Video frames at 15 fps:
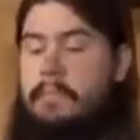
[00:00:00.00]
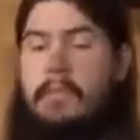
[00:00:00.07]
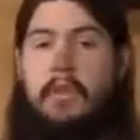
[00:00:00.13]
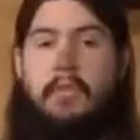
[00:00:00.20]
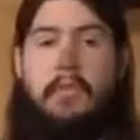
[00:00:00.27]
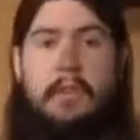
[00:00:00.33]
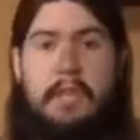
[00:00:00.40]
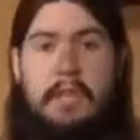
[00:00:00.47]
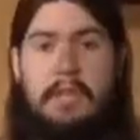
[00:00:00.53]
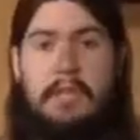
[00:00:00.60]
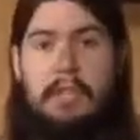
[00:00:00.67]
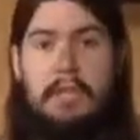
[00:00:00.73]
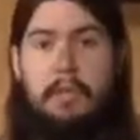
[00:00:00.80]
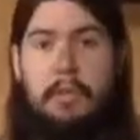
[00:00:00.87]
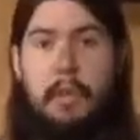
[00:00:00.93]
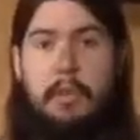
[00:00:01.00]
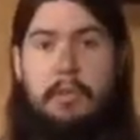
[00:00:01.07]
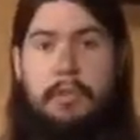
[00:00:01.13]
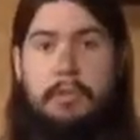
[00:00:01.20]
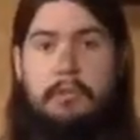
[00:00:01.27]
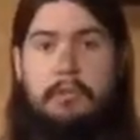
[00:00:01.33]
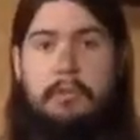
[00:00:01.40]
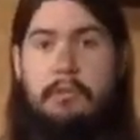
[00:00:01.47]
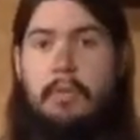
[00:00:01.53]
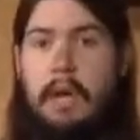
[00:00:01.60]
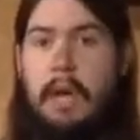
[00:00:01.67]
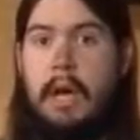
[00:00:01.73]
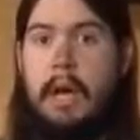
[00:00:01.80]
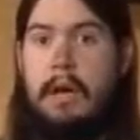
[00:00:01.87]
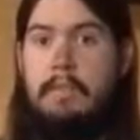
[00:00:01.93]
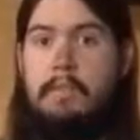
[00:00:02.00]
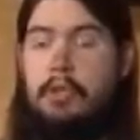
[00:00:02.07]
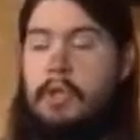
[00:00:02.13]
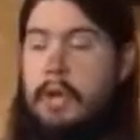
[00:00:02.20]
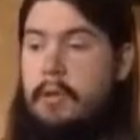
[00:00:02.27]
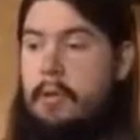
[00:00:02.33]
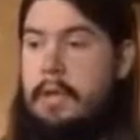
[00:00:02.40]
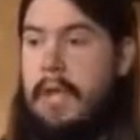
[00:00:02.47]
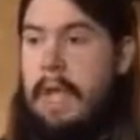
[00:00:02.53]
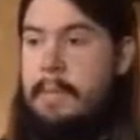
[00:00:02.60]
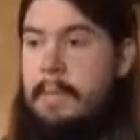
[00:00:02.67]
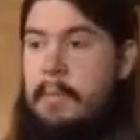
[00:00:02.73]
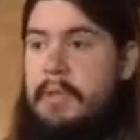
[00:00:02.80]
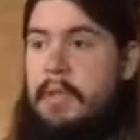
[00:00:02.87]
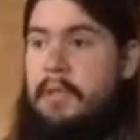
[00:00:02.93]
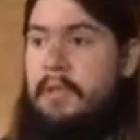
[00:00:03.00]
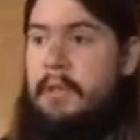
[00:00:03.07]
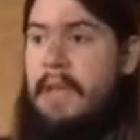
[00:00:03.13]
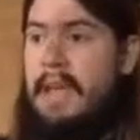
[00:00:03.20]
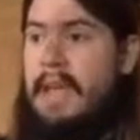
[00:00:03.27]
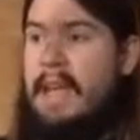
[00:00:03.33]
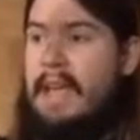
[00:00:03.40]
The feelings still hold. I'm generally happy with this.